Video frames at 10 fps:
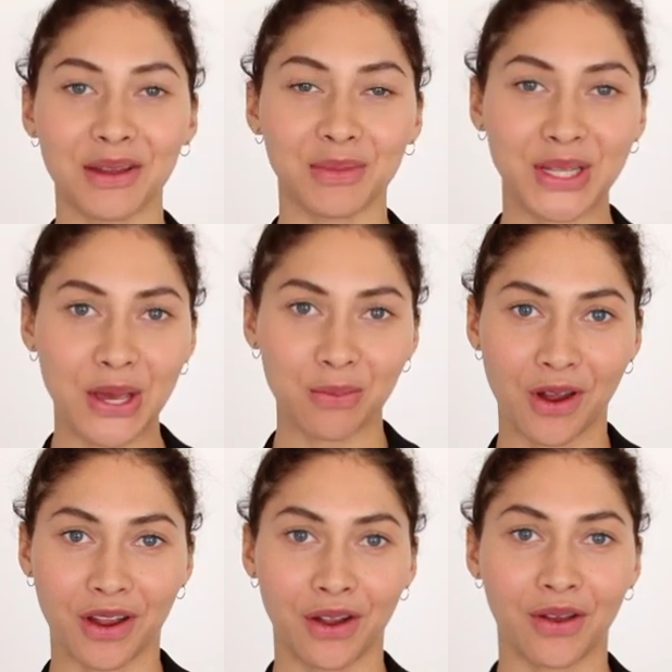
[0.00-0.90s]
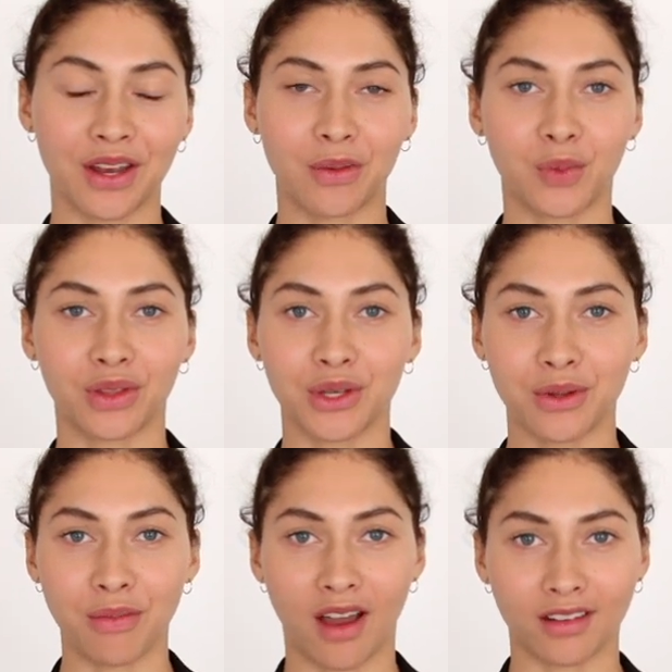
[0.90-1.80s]
I'm Aliya Protto and I'm with
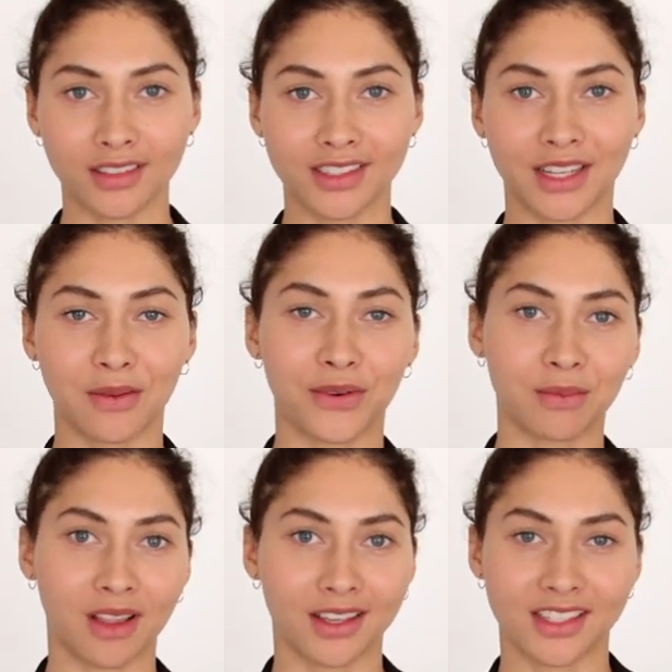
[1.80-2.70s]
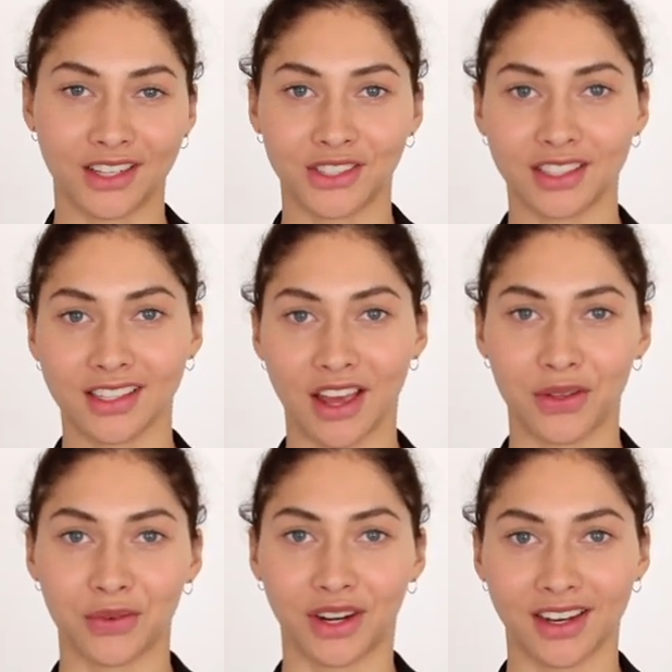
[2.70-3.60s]
Nous Models and I'm from Los Angeles,
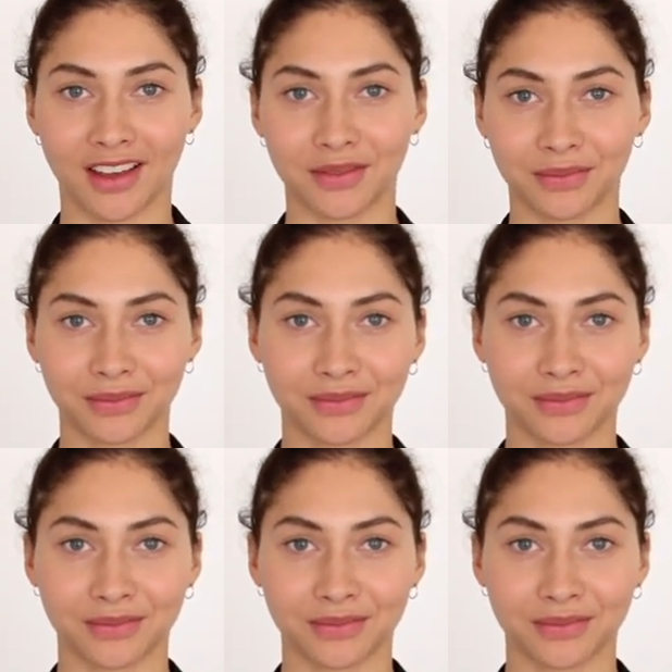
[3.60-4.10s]
California.